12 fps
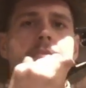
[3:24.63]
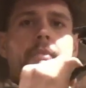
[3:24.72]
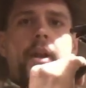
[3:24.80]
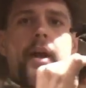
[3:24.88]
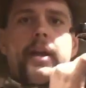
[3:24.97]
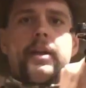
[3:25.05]

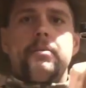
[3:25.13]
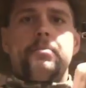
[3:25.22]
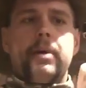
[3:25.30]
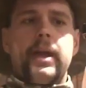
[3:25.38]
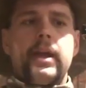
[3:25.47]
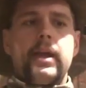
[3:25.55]
that I can
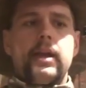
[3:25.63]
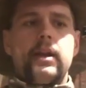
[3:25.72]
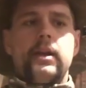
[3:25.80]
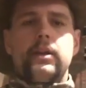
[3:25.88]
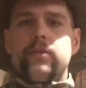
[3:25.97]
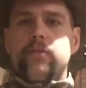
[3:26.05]

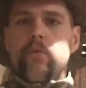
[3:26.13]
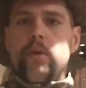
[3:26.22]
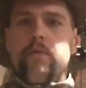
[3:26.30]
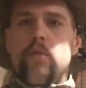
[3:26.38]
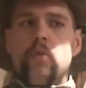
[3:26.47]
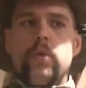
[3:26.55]
pan and
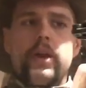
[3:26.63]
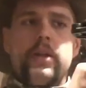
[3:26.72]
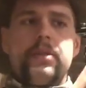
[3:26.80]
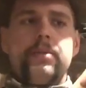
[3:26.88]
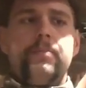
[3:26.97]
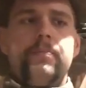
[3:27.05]
swivel
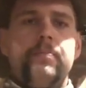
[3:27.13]
with